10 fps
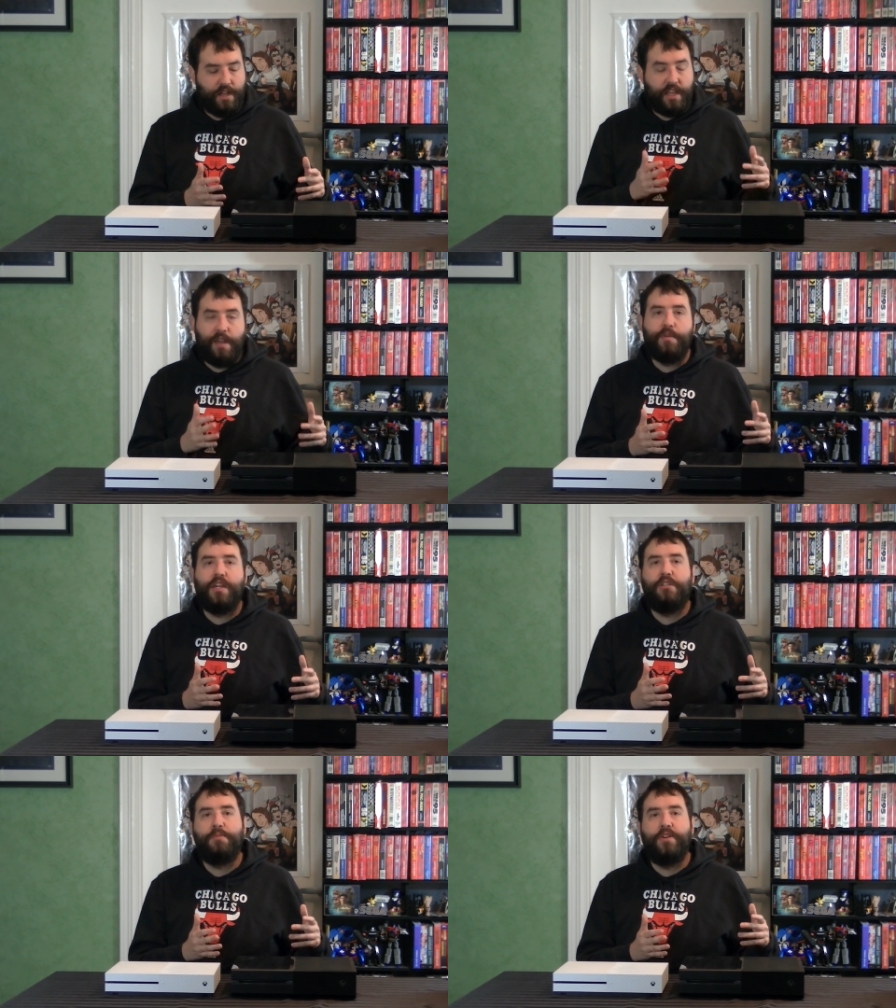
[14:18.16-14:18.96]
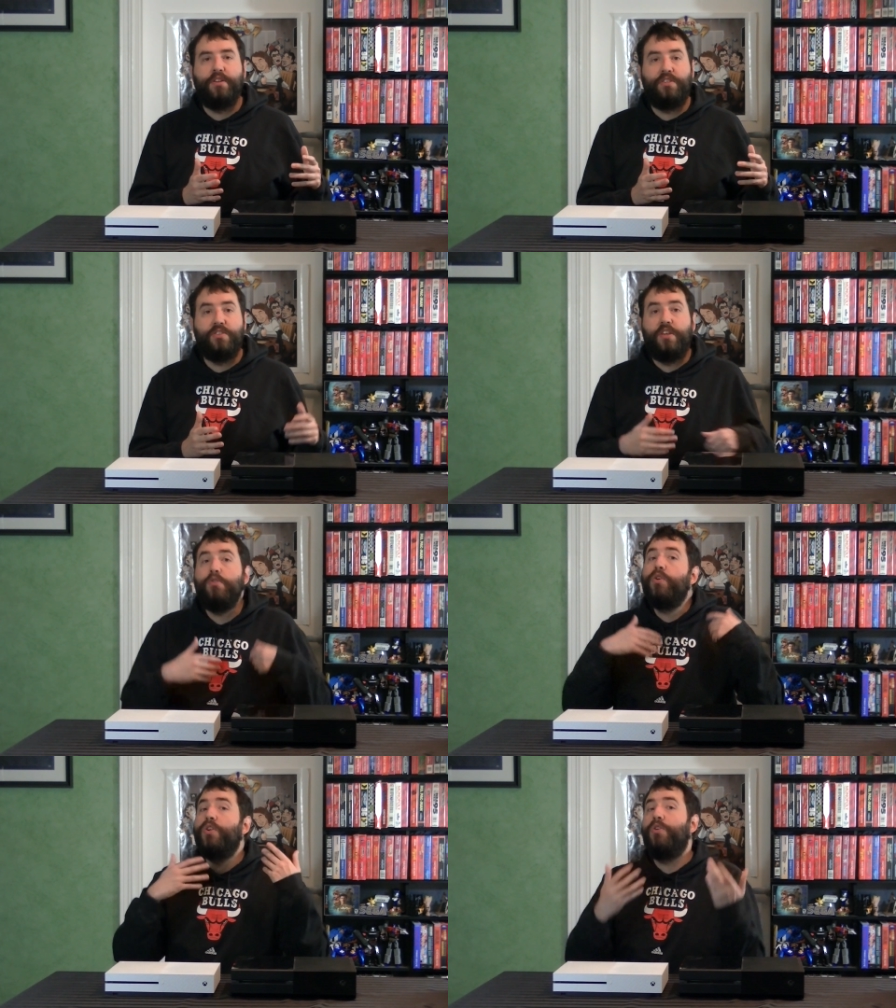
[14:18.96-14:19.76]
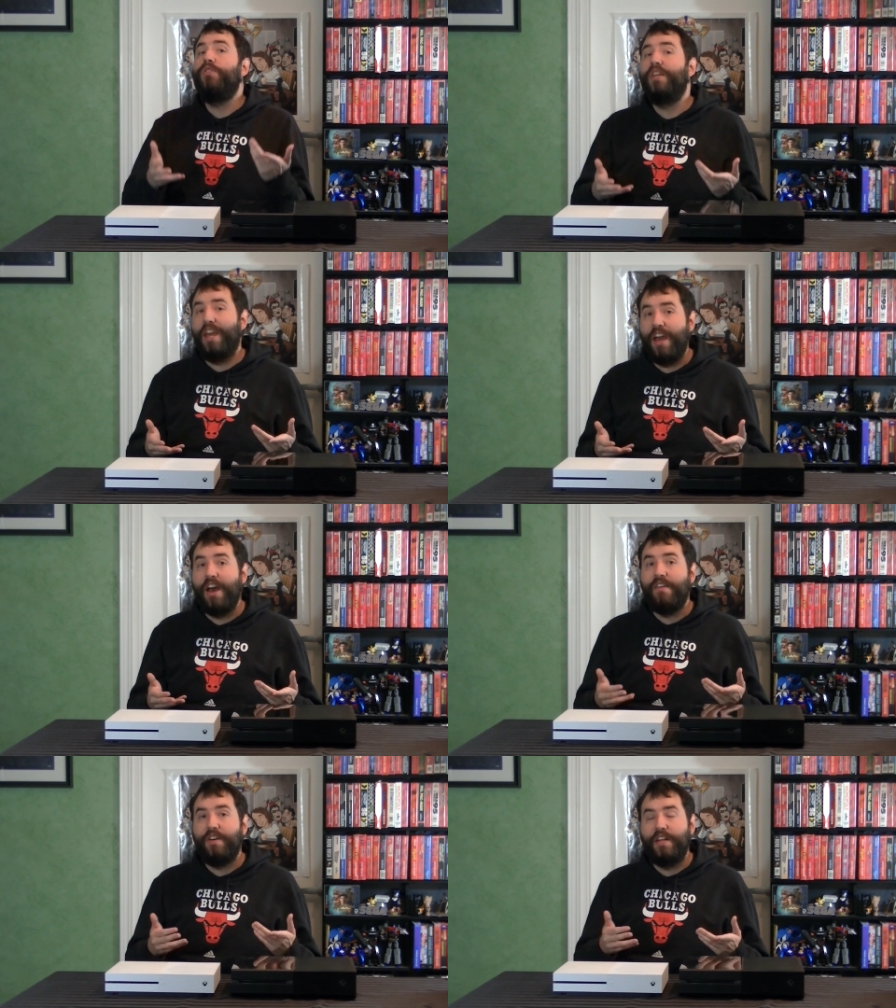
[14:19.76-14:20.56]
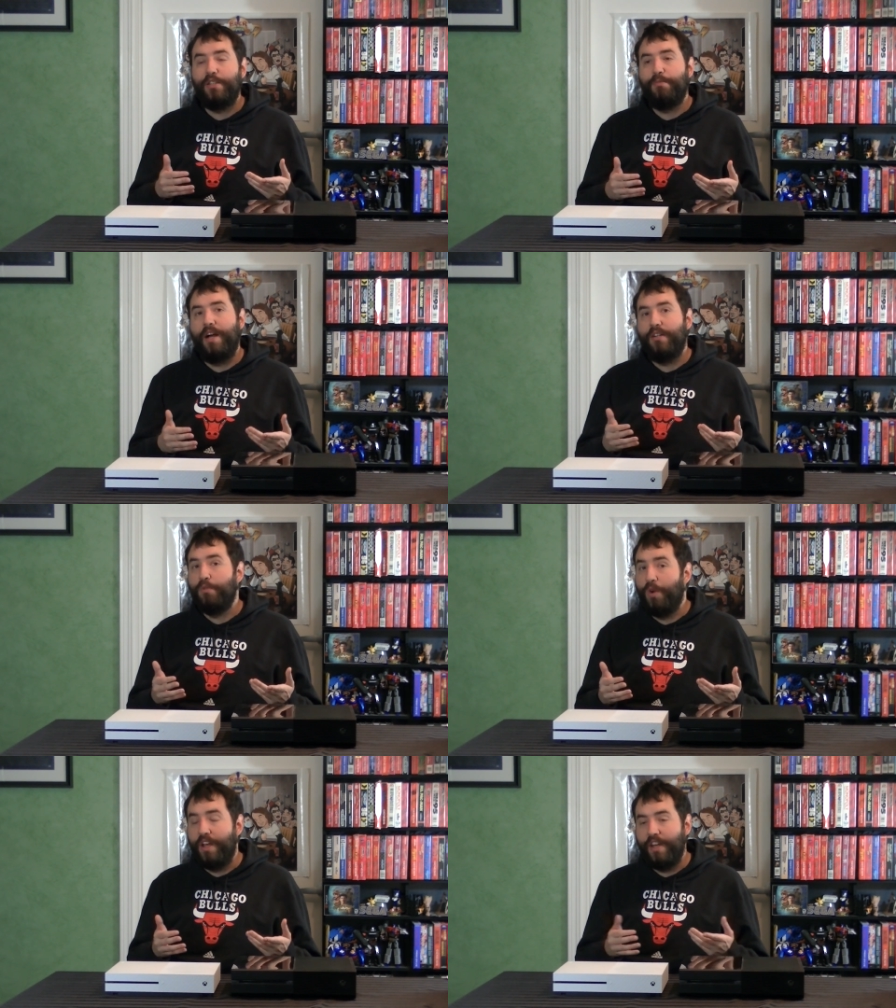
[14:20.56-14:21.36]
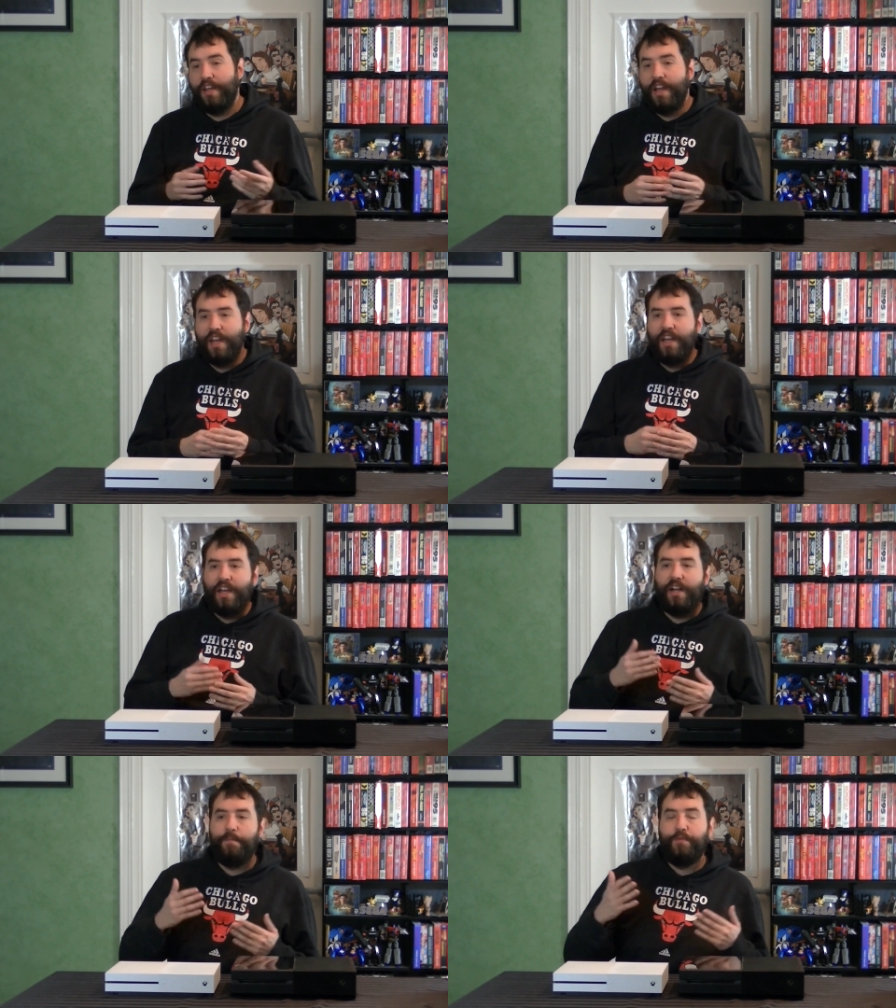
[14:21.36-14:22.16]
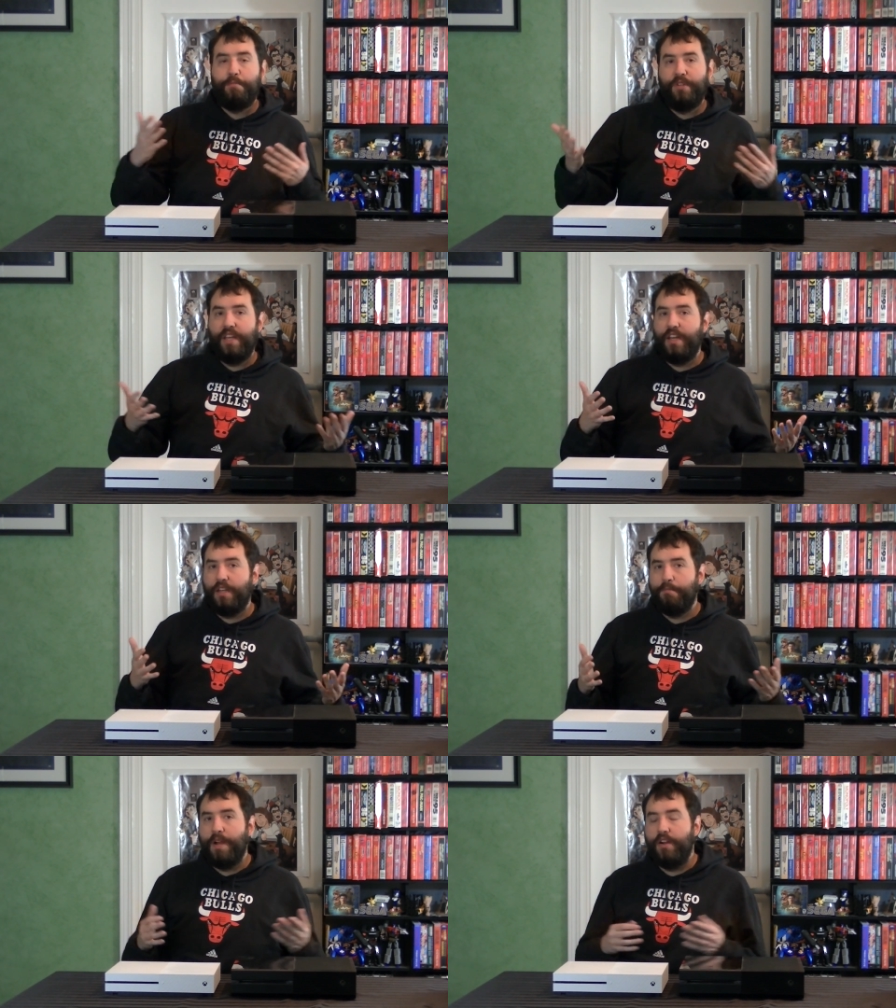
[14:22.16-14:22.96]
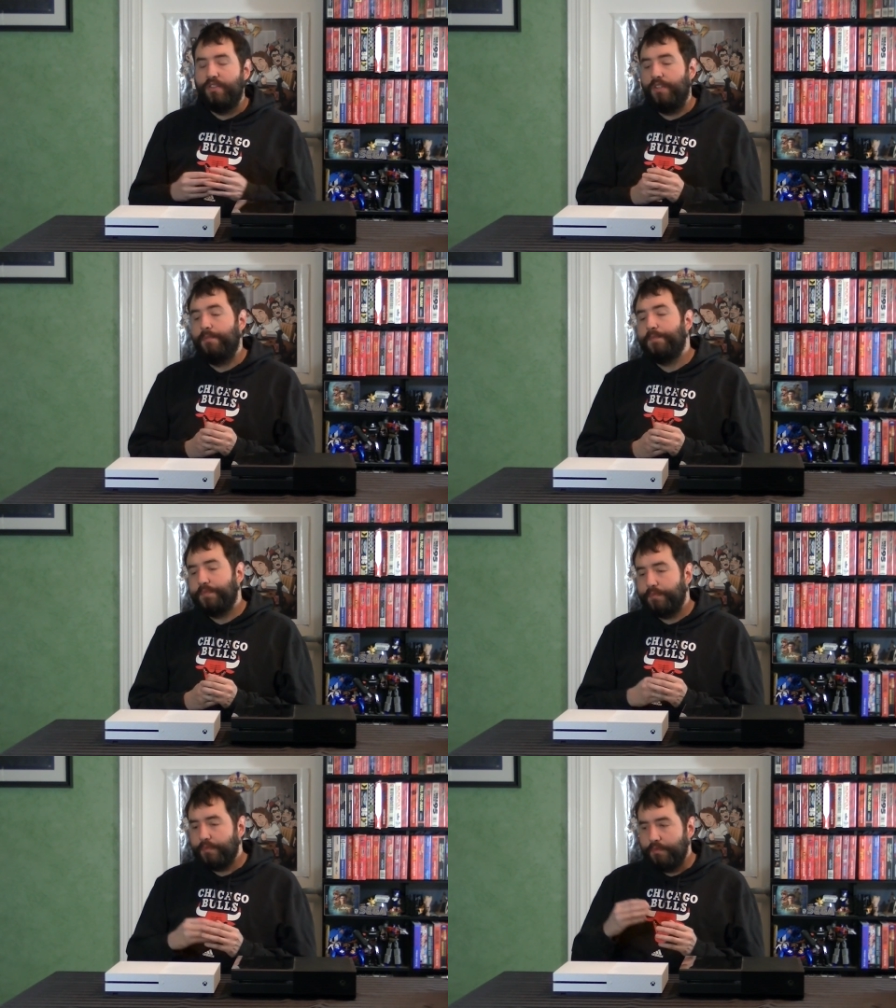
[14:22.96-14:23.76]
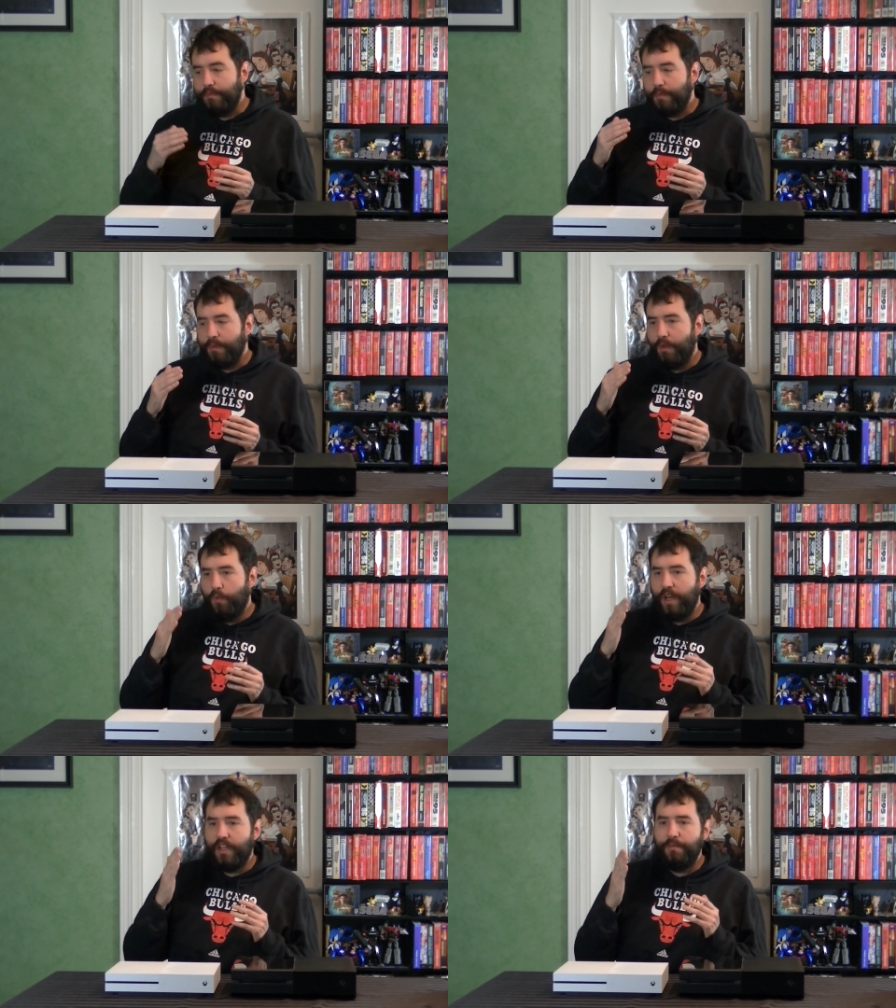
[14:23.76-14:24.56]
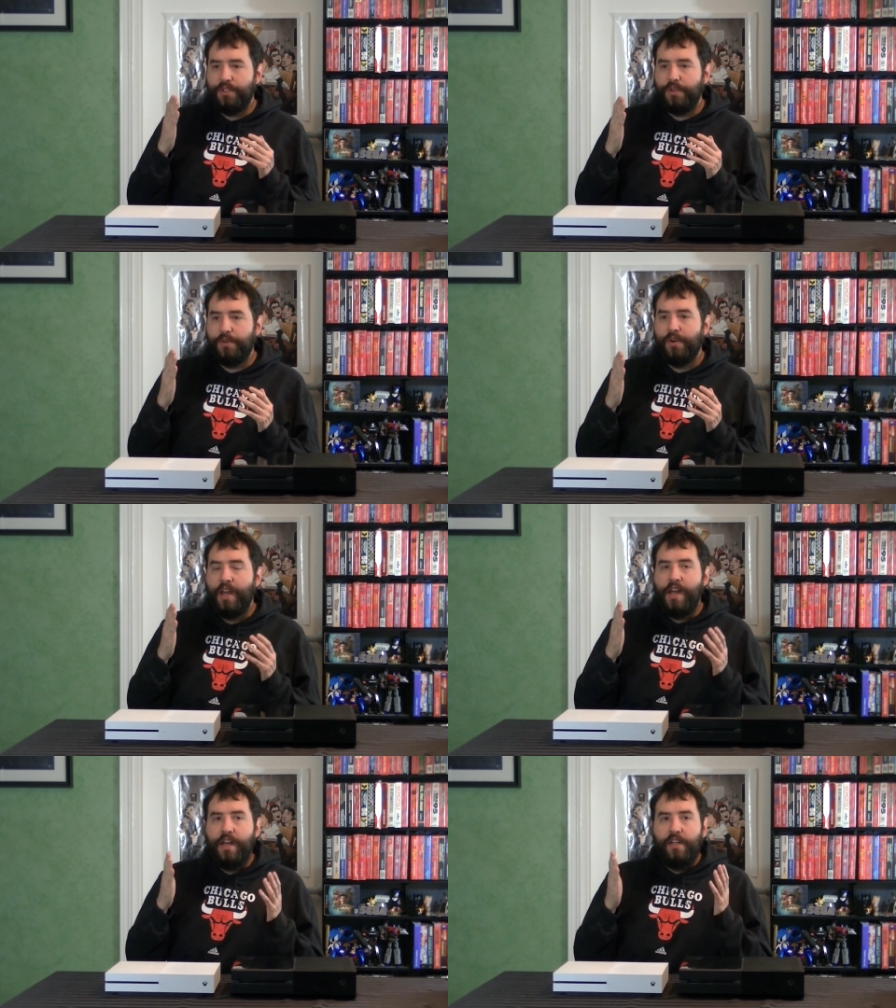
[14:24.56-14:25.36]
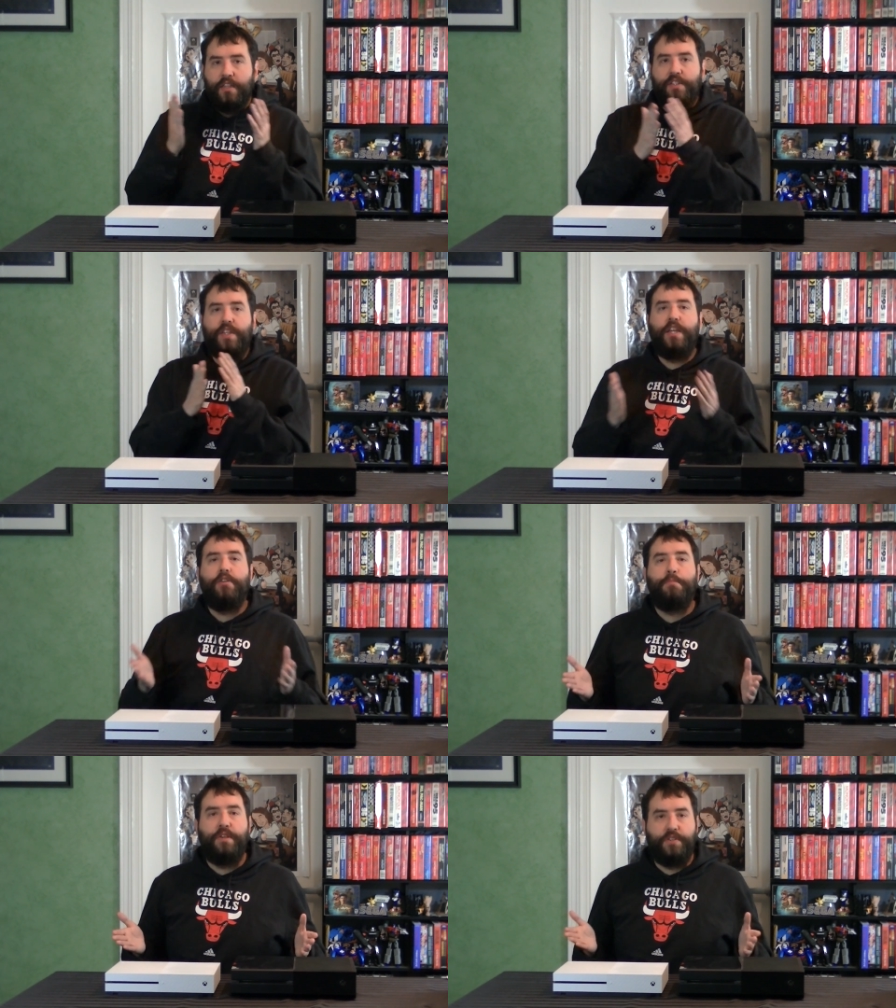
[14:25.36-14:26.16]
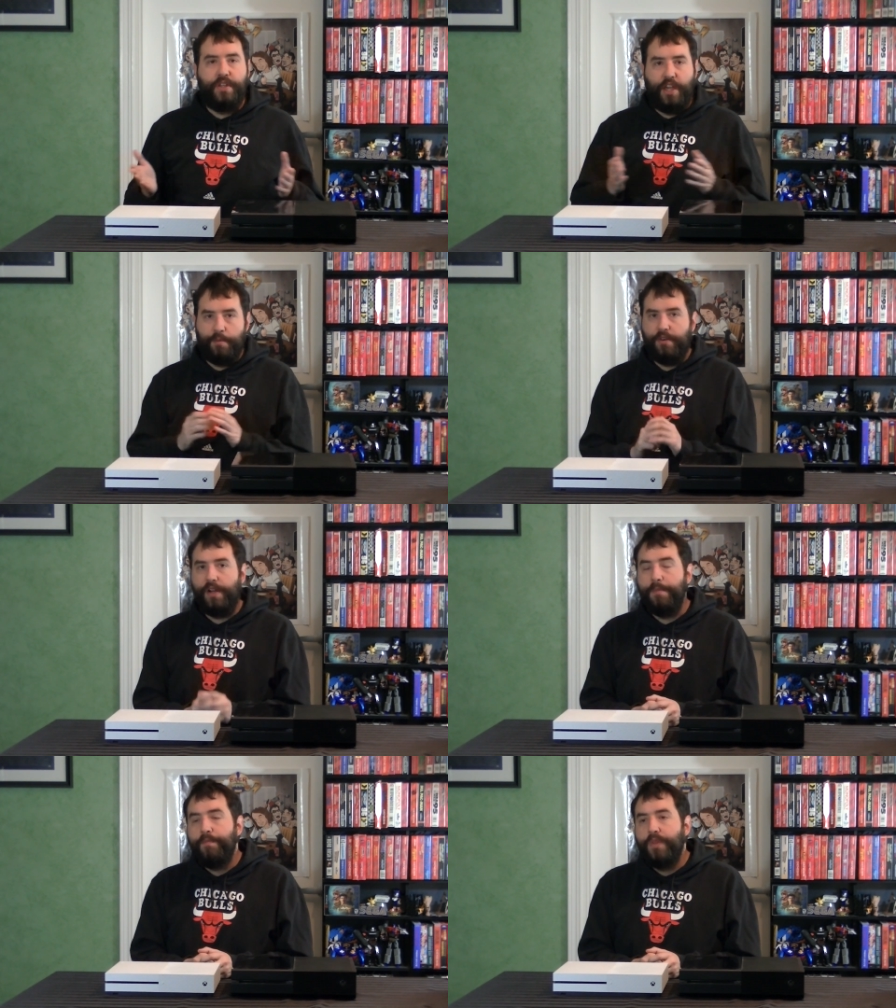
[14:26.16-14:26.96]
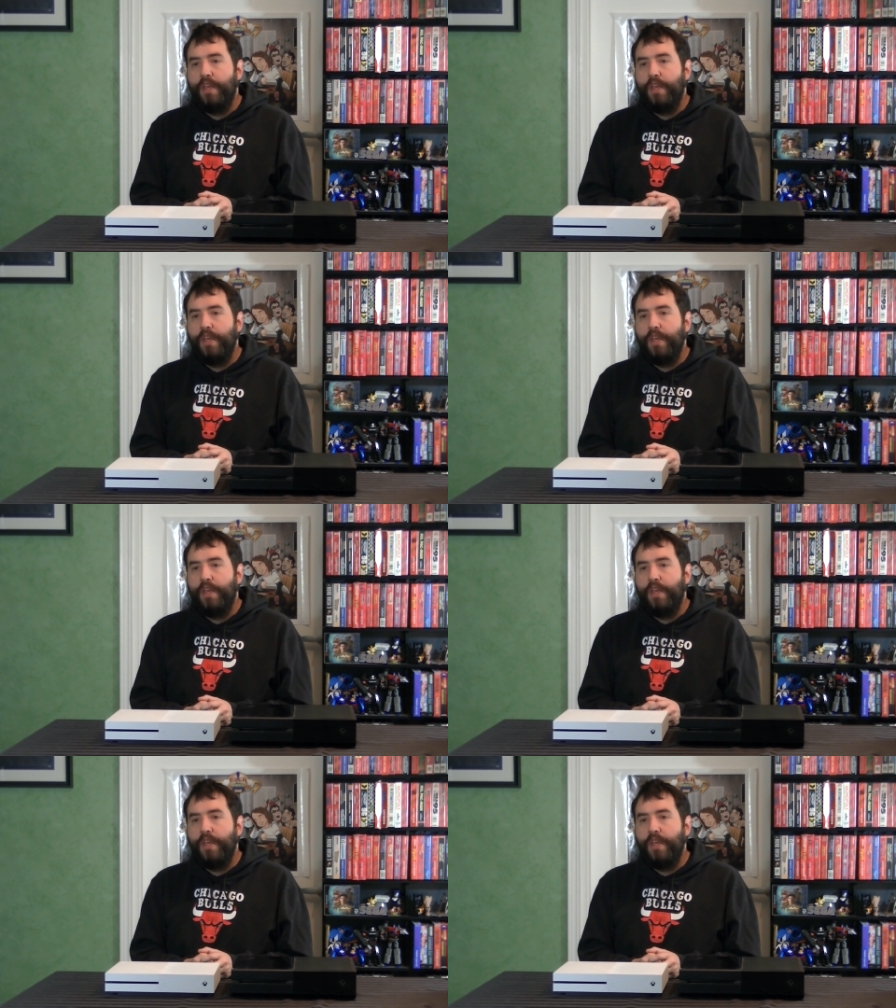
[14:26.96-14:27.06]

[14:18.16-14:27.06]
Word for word: gaming experiences that you can only have on Xbox One. To put that in comparison, when it comes to, let's say you're a PC gamer, right?